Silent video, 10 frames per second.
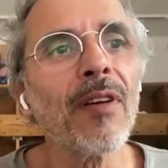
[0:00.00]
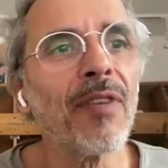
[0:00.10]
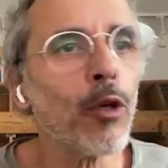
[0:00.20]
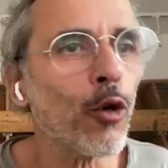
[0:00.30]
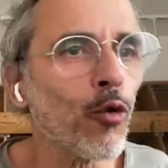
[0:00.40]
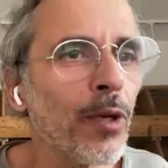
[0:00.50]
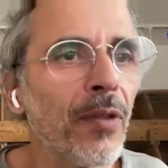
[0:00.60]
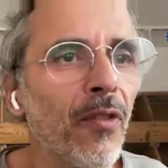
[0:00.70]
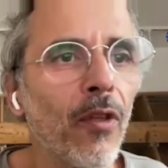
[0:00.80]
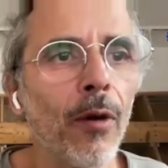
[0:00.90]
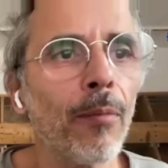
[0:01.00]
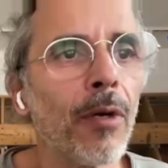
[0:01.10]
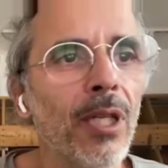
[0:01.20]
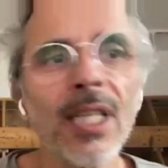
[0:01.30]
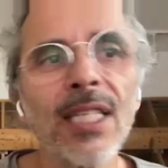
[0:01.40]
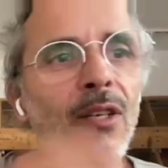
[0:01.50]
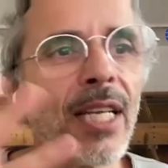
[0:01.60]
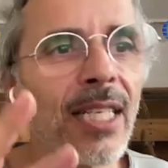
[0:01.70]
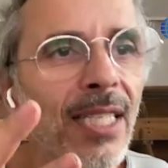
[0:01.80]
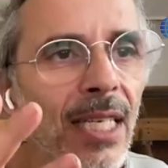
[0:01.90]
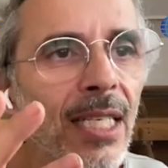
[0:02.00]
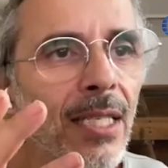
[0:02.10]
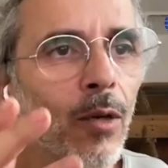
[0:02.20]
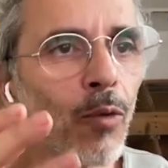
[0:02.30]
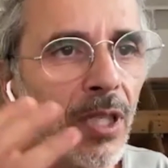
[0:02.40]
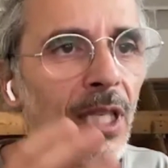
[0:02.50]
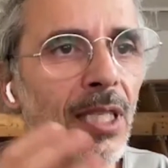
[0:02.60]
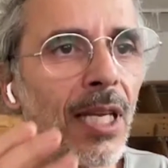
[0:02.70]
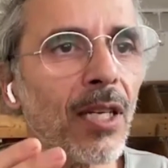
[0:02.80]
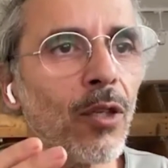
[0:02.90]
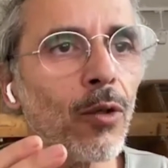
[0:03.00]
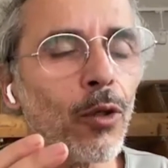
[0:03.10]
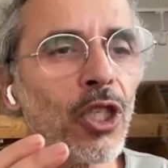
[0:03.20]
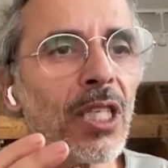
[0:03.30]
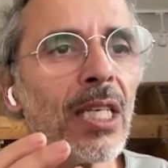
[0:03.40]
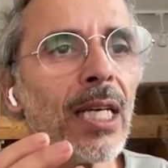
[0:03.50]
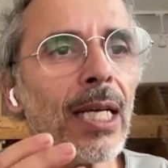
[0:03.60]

having a green thumb doesn't exist with this technology.